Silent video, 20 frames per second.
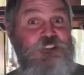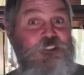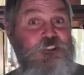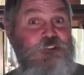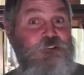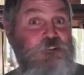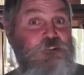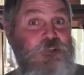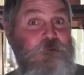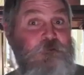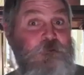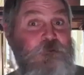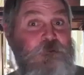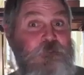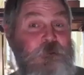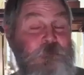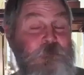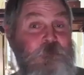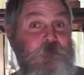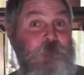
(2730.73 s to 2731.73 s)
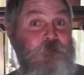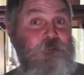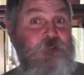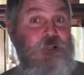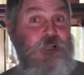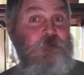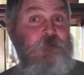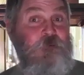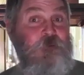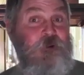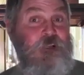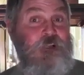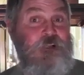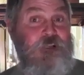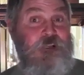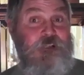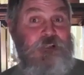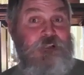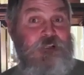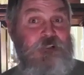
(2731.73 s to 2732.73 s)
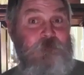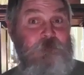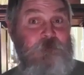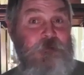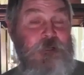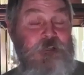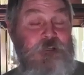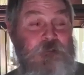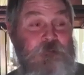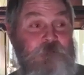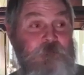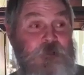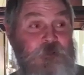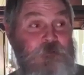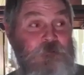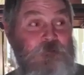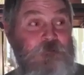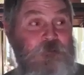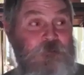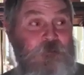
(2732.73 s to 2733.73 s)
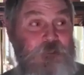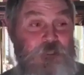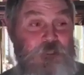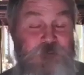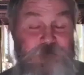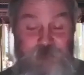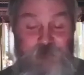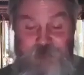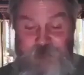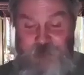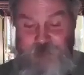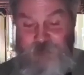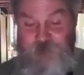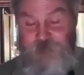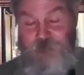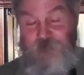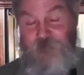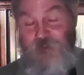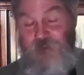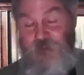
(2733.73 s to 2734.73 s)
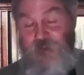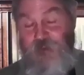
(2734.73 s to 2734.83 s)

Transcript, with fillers: had to get stitched up with him, let put that way, and get a uh, bone set.